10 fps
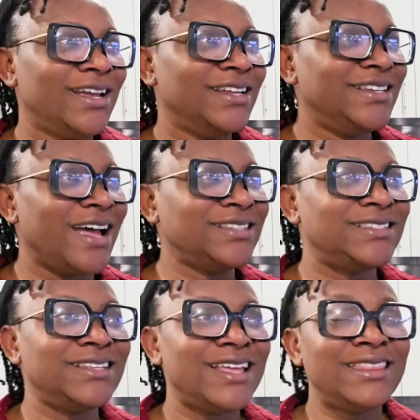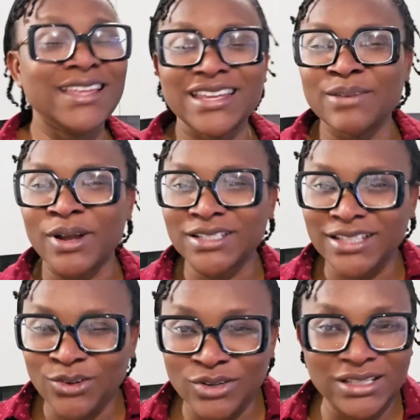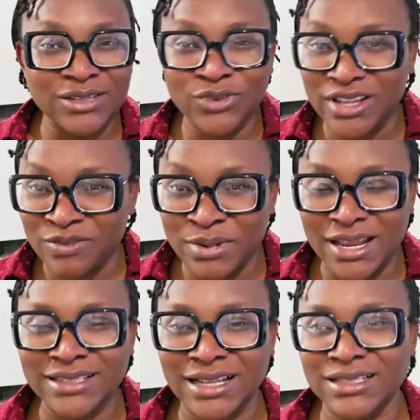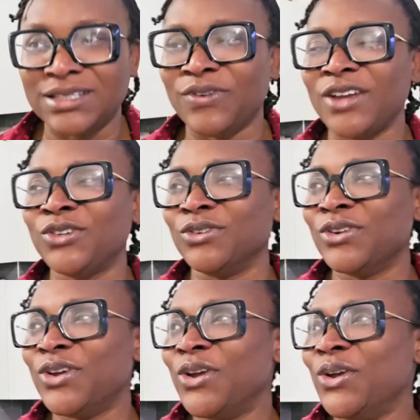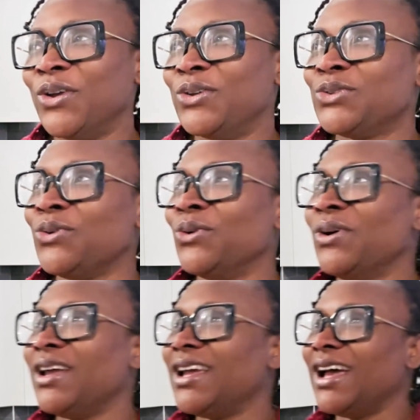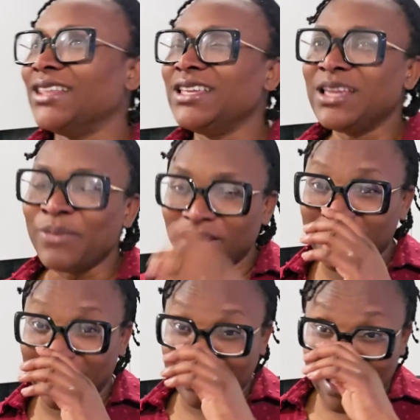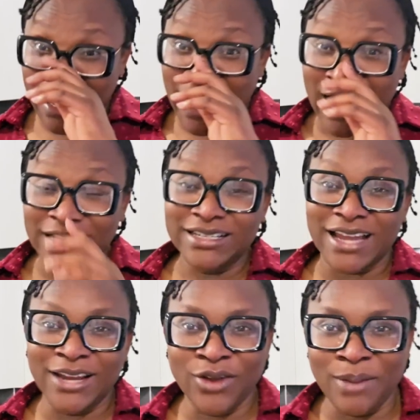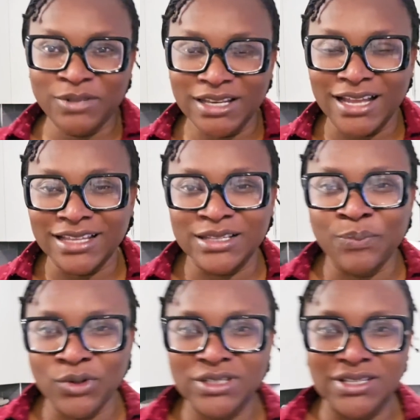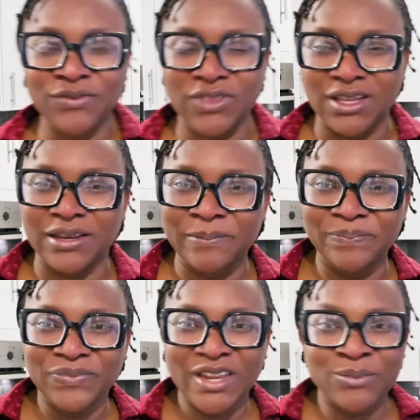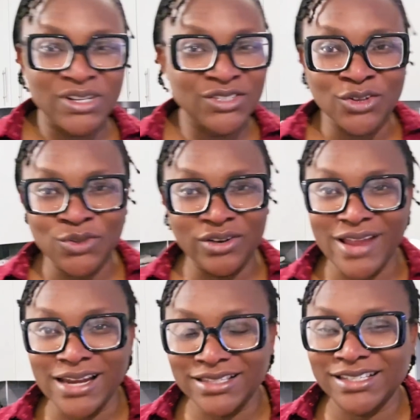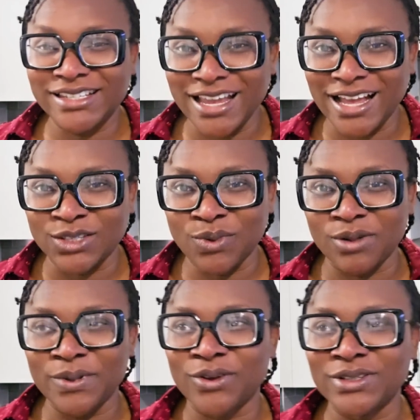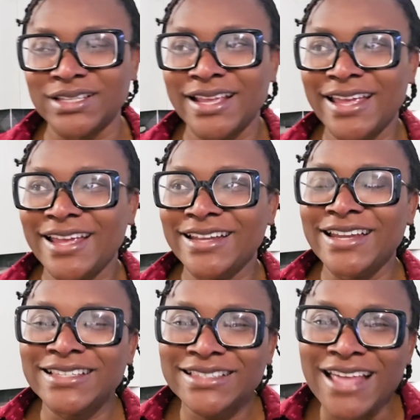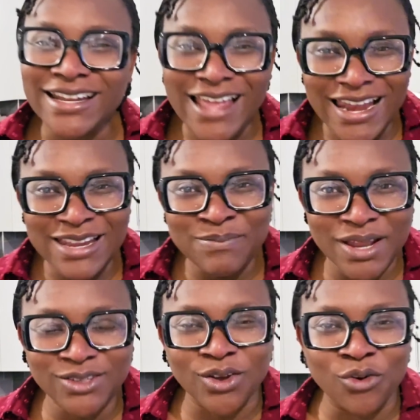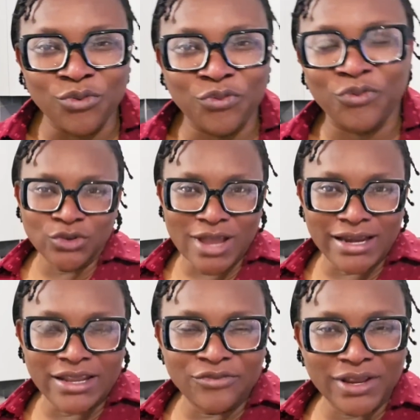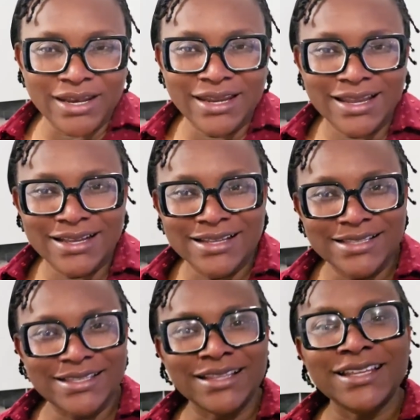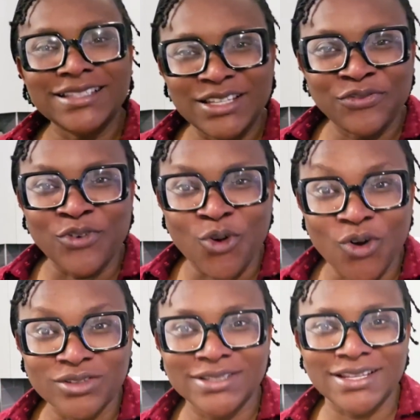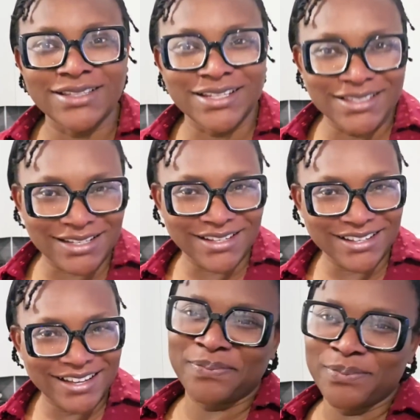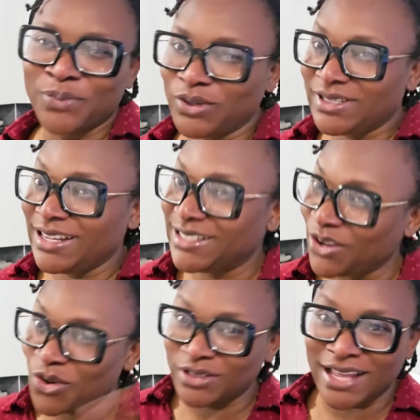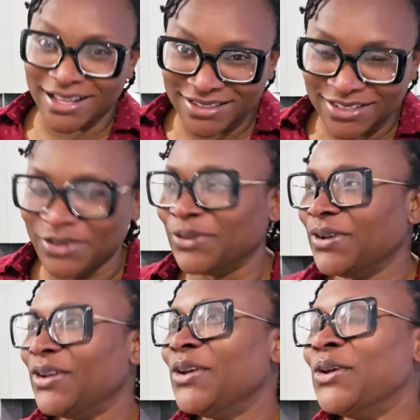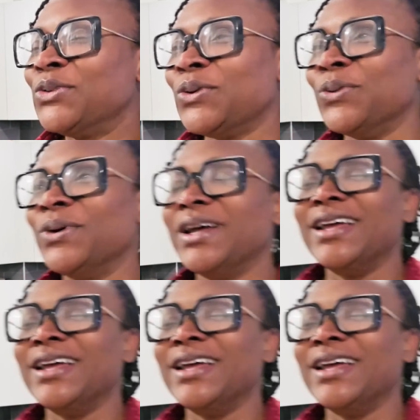That thinking about it alone is even giving me that satisfaction. So I think about that. And I know I'm saying that as a positive thing, but there's also a reality check as well, because there's that element of, you are living certainty for uncertainty, but it's in God's hands, So,